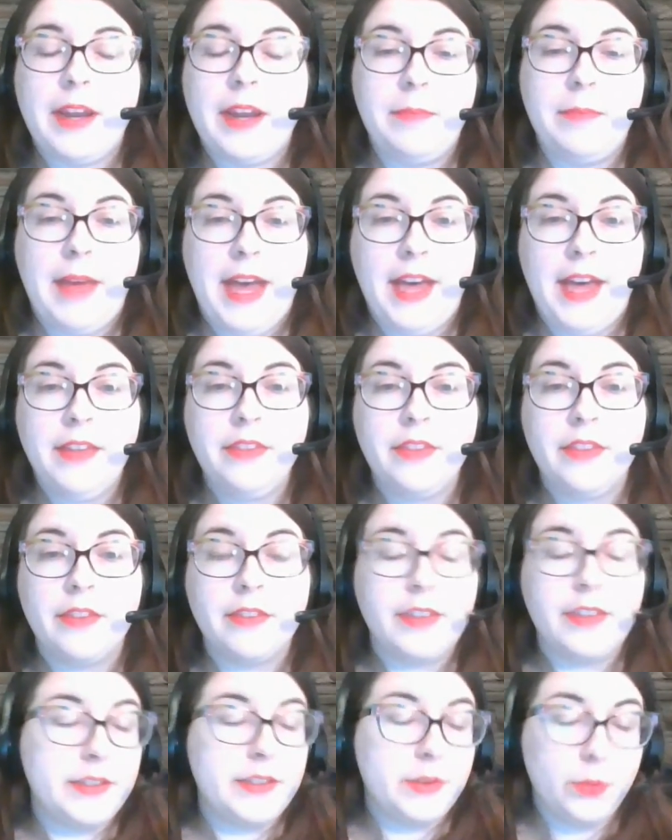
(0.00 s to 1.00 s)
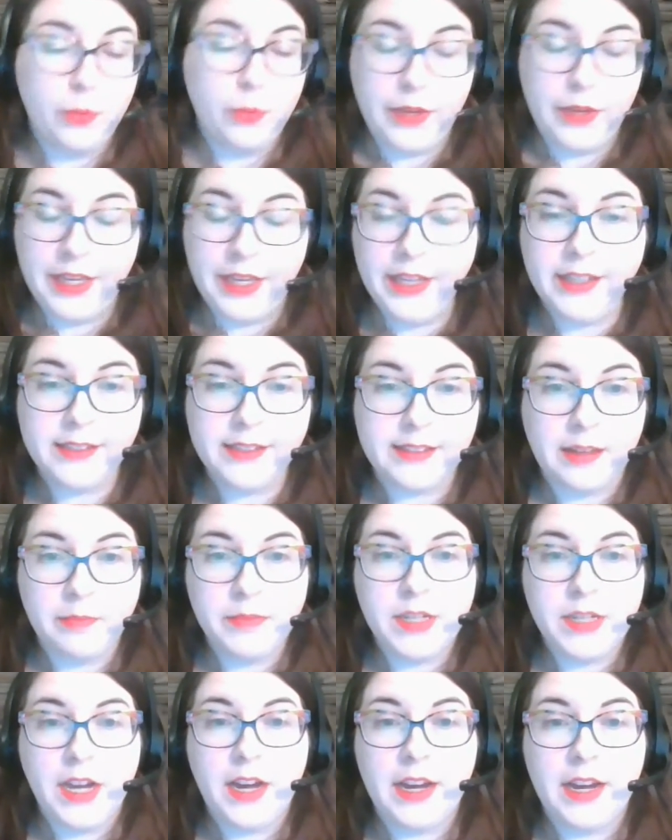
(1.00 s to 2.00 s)
Math this week
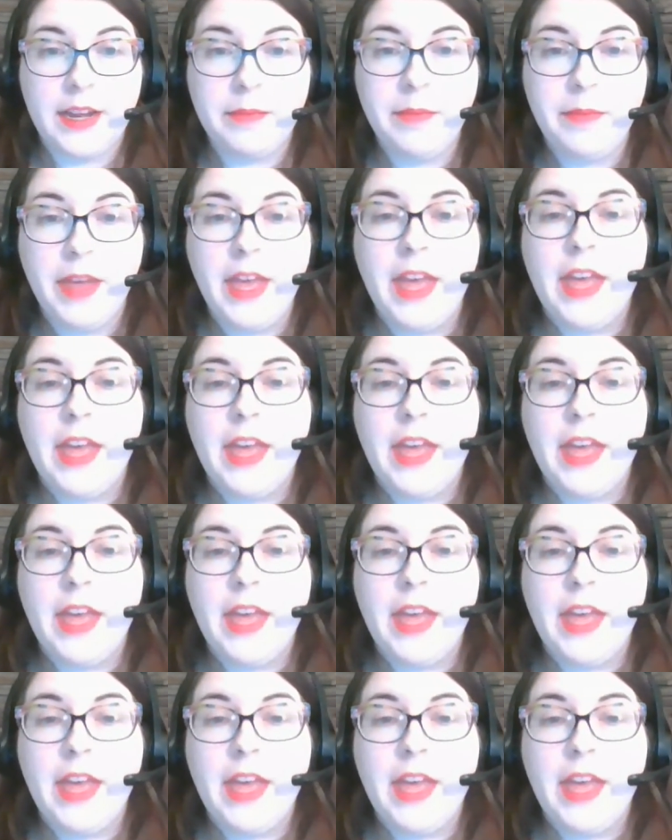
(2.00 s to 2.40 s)
sometime.